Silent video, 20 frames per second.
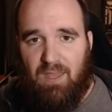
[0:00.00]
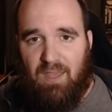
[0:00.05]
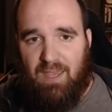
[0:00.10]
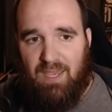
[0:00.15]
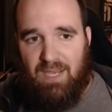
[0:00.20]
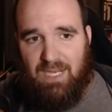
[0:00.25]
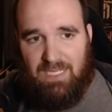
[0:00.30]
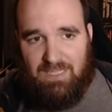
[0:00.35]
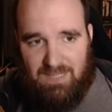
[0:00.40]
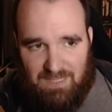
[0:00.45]

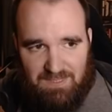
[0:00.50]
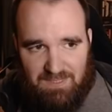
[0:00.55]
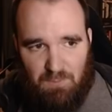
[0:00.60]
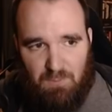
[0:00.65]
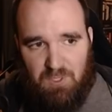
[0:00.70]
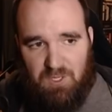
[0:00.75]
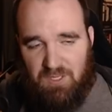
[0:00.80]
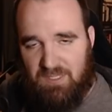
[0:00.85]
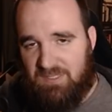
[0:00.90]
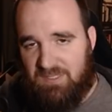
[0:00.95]
And I think that
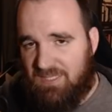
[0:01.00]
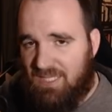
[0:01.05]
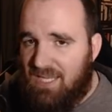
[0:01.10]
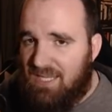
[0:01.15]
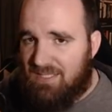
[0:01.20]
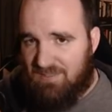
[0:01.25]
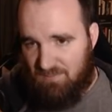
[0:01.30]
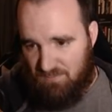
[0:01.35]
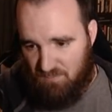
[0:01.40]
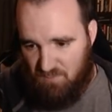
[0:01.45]
what you're going to see
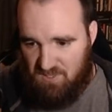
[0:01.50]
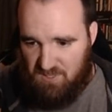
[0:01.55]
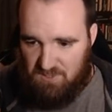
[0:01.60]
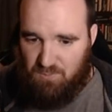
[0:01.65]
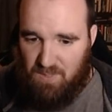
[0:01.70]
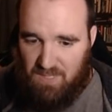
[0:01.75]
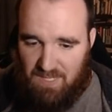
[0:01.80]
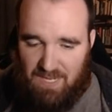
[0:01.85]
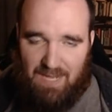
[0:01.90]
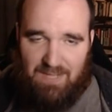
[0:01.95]
is when this
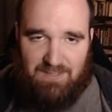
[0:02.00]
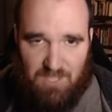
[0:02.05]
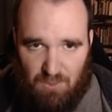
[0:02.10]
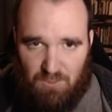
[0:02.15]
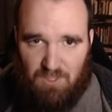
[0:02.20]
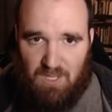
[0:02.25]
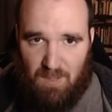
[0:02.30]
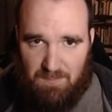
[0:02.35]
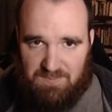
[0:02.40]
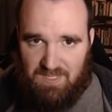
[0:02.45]
weekend
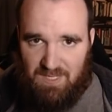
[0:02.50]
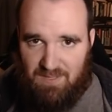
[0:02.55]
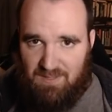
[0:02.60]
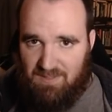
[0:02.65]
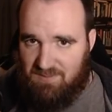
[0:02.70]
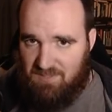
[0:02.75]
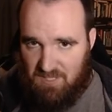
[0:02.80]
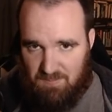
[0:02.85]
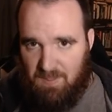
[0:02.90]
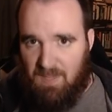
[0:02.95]
two comes in,
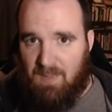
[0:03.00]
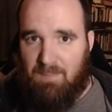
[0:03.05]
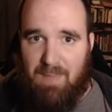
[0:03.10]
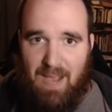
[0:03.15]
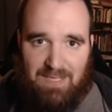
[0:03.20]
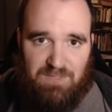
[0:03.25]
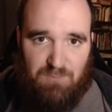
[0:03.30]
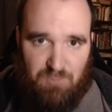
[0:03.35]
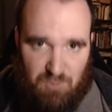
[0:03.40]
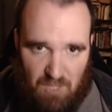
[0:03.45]
it's going to be a
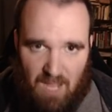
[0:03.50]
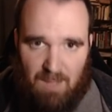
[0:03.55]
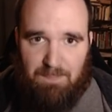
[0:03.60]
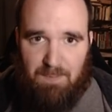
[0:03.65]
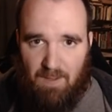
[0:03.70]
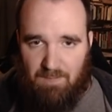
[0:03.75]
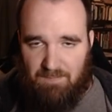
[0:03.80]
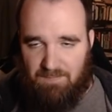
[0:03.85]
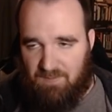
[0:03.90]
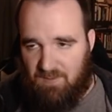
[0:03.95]
massive drop
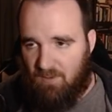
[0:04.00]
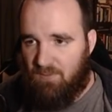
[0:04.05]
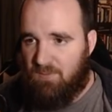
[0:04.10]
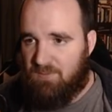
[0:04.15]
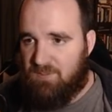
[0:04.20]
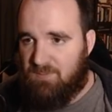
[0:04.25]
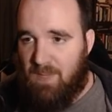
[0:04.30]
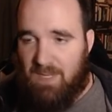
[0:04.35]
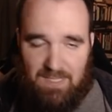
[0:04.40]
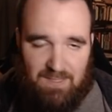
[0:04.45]
off. You know, the
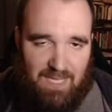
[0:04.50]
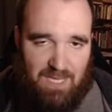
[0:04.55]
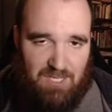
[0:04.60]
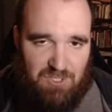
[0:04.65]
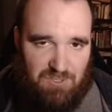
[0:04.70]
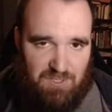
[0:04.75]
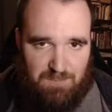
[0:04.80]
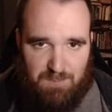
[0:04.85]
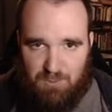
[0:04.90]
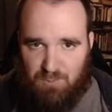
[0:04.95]

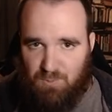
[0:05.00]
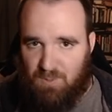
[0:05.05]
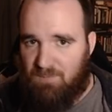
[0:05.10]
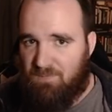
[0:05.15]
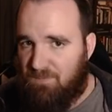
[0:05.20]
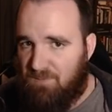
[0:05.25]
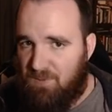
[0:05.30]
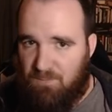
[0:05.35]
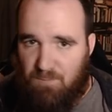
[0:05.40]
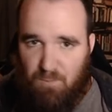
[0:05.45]
speculation is between
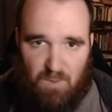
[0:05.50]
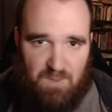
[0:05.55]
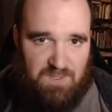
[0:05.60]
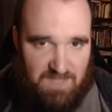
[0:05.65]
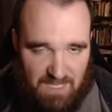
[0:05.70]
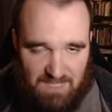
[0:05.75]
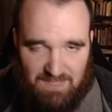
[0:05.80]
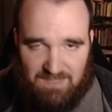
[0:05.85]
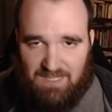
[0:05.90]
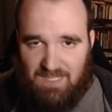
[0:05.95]
54 and
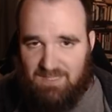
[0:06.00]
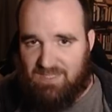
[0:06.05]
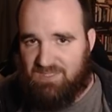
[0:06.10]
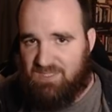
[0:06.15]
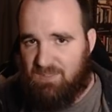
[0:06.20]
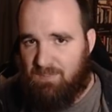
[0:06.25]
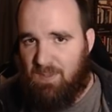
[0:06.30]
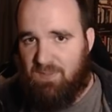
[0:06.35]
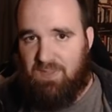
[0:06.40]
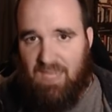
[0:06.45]
60 because
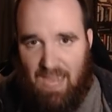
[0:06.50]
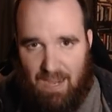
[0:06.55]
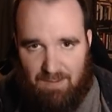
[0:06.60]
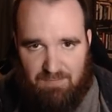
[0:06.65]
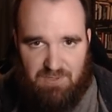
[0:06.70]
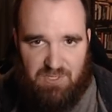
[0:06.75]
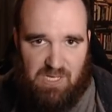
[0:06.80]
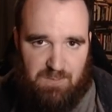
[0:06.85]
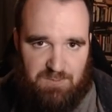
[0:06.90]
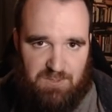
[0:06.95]
that's about the
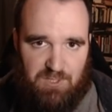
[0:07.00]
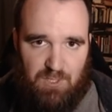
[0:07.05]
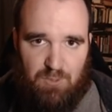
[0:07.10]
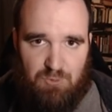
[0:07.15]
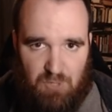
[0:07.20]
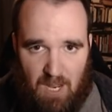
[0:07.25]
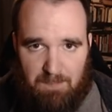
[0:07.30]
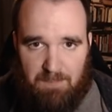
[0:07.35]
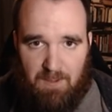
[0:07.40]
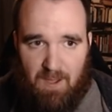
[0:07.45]
average MCU
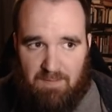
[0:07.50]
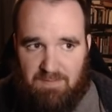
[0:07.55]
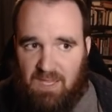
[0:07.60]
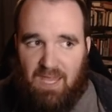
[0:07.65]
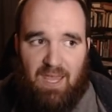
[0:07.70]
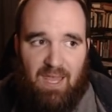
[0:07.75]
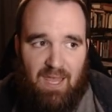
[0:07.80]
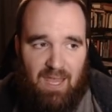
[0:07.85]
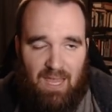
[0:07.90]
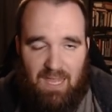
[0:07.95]
drop off.
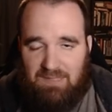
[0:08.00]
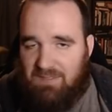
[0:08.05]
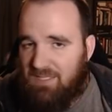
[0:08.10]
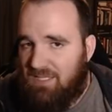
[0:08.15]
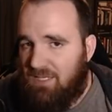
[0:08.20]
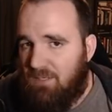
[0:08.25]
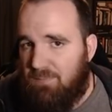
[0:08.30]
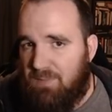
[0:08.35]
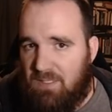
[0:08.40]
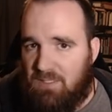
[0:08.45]
I think
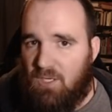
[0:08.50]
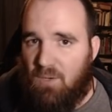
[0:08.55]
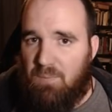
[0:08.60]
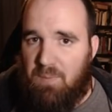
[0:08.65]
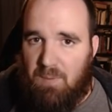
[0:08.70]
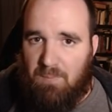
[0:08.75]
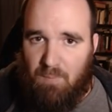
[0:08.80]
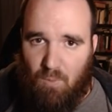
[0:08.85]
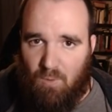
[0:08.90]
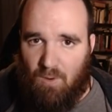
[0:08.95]
it'll be a little
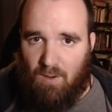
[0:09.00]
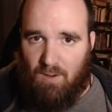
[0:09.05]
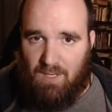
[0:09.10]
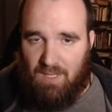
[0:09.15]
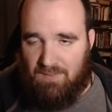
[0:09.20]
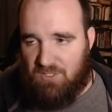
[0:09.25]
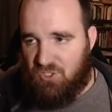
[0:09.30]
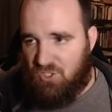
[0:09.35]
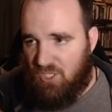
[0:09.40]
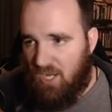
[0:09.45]
bit more.
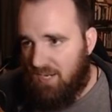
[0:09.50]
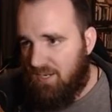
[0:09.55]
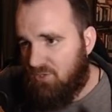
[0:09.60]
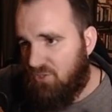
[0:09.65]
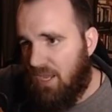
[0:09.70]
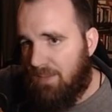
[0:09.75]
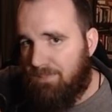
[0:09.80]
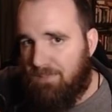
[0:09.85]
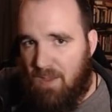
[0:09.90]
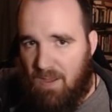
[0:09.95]
Again, the China
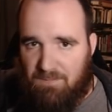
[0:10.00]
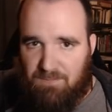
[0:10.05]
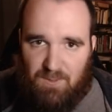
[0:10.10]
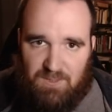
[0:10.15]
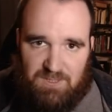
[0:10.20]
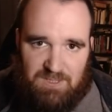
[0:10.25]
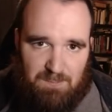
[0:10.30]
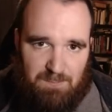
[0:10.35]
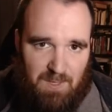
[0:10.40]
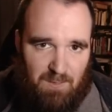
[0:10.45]
drop off
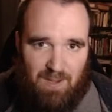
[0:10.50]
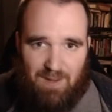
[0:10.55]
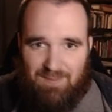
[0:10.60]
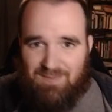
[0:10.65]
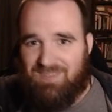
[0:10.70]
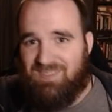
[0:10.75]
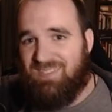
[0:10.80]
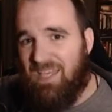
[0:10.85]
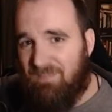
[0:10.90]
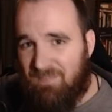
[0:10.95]
looks to be around
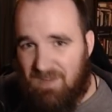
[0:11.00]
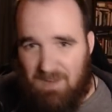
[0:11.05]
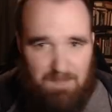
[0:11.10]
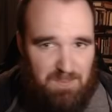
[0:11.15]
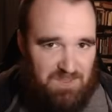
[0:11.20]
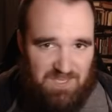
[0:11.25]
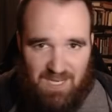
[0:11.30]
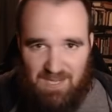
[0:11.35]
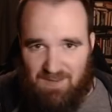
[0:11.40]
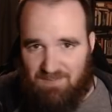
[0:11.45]

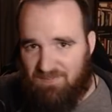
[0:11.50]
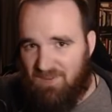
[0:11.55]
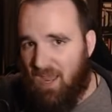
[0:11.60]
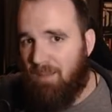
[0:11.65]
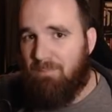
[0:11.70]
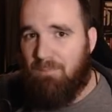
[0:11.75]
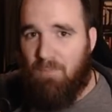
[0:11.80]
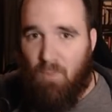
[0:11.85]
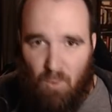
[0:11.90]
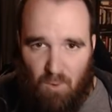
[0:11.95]
70%, if
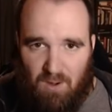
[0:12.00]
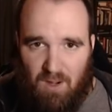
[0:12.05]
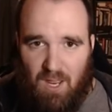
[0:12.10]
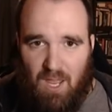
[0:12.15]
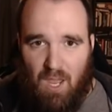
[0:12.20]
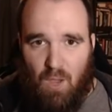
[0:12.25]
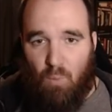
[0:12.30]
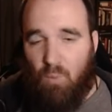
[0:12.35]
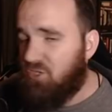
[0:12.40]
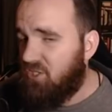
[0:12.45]
not more,
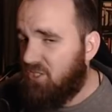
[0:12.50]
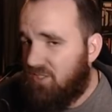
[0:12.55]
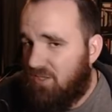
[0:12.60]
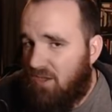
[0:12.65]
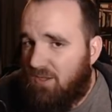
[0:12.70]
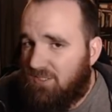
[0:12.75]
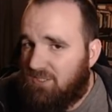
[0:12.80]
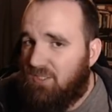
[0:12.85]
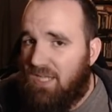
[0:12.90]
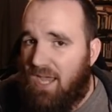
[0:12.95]
which is
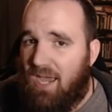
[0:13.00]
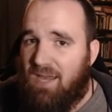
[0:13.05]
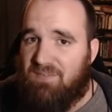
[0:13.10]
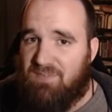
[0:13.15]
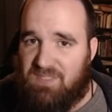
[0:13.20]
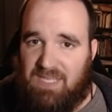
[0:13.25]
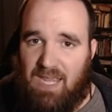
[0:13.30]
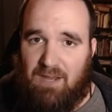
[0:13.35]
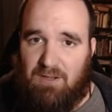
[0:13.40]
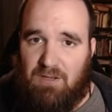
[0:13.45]
also kind of
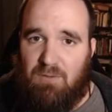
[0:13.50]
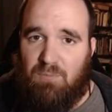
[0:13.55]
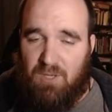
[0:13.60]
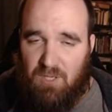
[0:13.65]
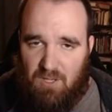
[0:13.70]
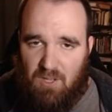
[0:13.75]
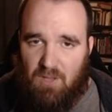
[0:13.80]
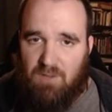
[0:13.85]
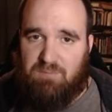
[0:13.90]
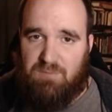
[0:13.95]
standard when
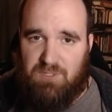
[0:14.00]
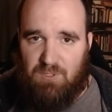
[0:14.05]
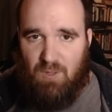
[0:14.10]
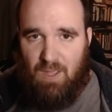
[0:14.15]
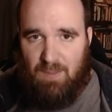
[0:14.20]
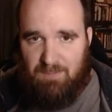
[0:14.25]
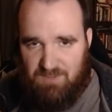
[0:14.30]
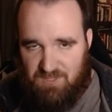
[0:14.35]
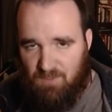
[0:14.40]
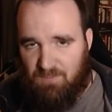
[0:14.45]
it comes to
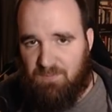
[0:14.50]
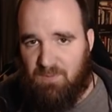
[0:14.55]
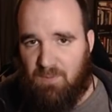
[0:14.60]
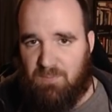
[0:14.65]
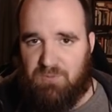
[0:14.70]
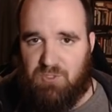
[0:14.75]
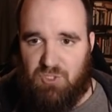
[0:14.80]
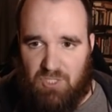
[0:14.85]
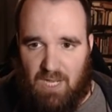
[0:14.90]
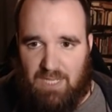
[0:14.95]
MCU
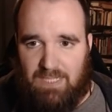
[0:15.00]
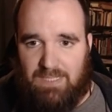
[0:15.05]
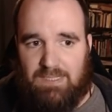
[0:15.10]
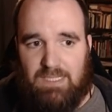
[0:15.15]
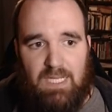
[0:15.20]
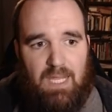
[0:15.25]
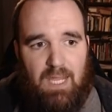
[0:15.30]
films in China.